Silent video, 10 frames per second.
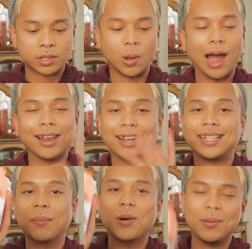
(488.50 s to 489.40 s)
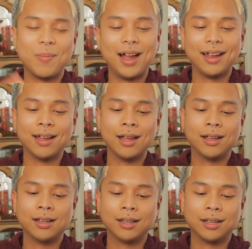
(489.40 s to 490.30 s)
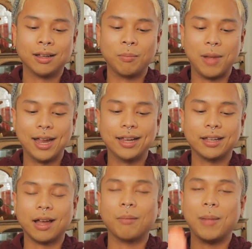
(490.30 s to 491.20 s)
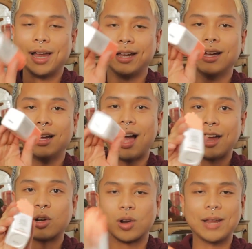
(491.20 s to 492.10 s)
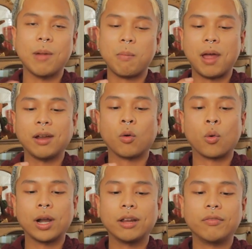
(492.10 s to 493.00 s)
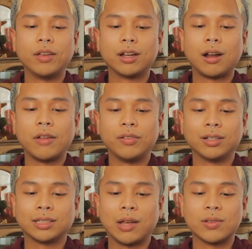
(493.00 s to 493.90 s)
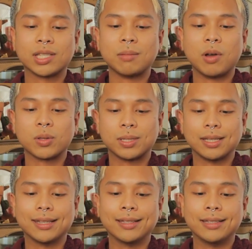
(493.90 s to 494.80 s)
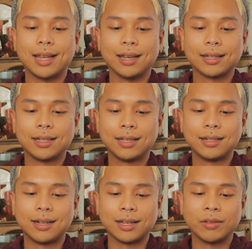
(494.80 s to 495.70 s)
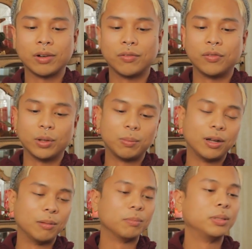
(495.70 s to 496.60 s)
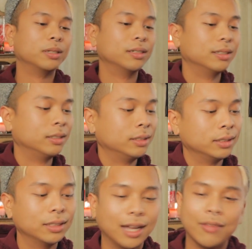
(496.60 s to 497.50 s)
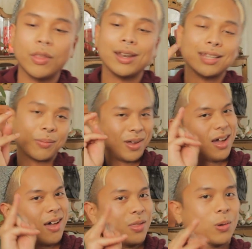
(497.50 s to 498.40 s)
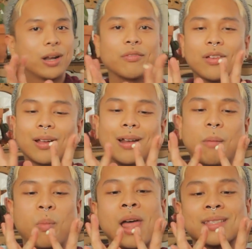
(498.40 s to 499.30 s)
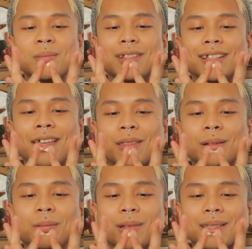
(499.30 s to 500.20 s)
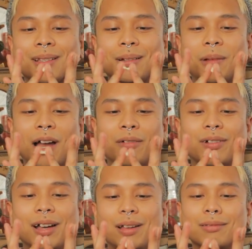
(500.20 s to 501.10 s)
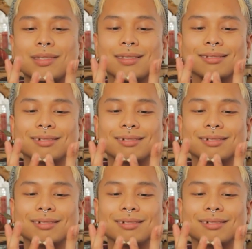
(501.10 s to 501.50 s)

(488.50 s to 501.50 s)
So I like to put my eye cream on my ring finger. I feel like that one's the most delicate, and I give it a full pump. And then I take my other ring finger and I press them together. So high fives.